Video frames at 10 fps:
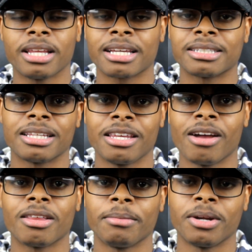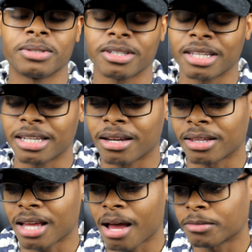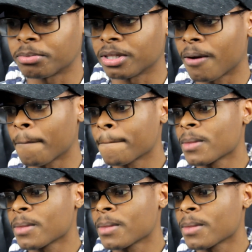Like I said, y'all let me know what y'all think down in the comments below.